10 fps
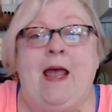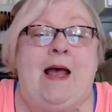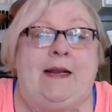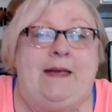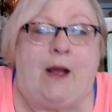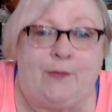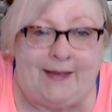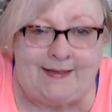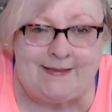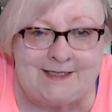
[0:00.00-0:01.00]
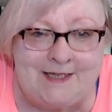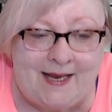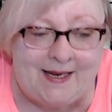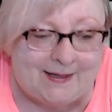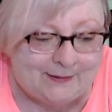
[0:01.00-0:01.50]
Now let's
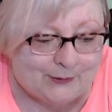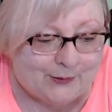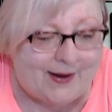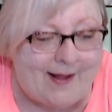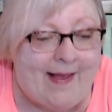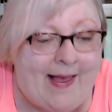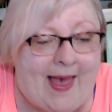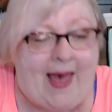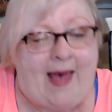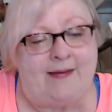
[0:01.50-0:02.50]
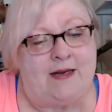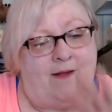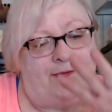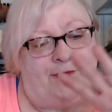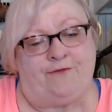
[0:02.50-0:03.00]
take a look at
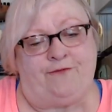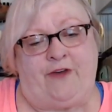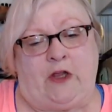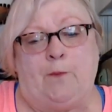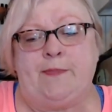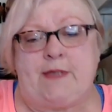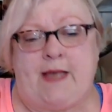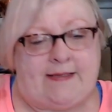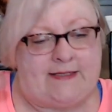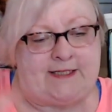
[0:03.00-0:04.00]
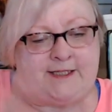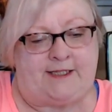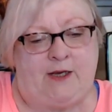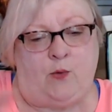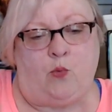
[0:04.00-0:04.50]
the films and
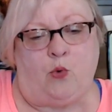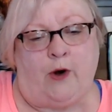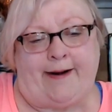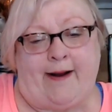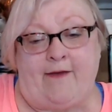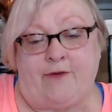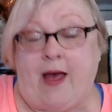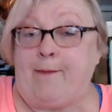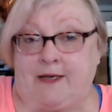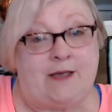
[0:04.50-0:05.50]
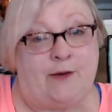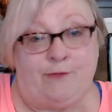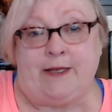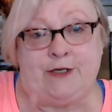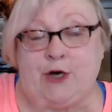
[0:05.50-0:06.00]
see what I've got because I
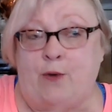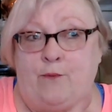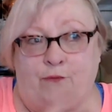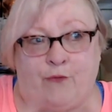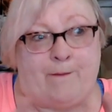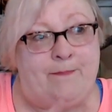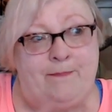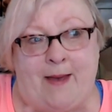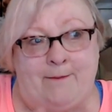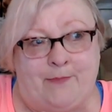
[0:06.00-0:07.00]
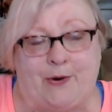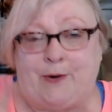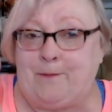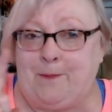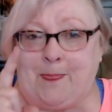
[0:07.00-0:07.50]
really don't remember
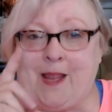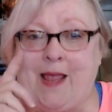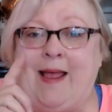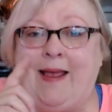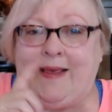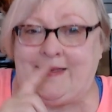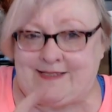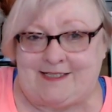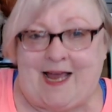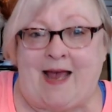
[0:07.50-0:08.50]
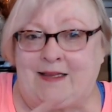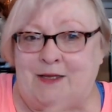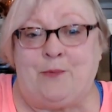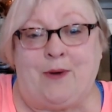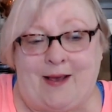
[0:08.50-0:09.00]
exactly
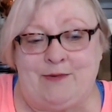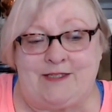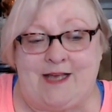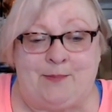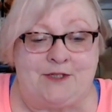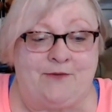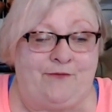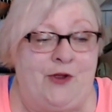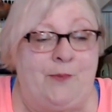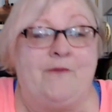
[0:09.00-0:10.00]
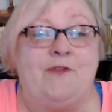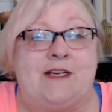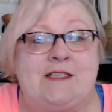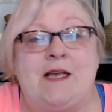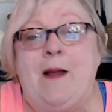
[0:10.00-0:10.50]
what I was able to film of
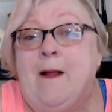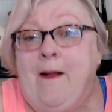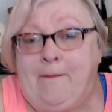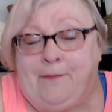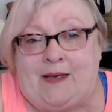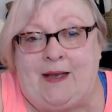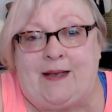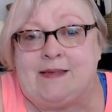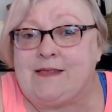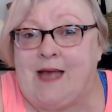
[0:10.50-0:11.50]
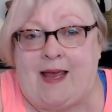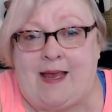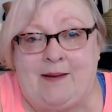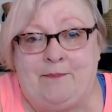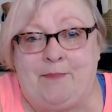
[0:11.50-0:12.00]
this because I
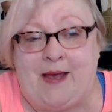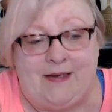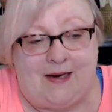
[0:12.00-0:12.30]
had been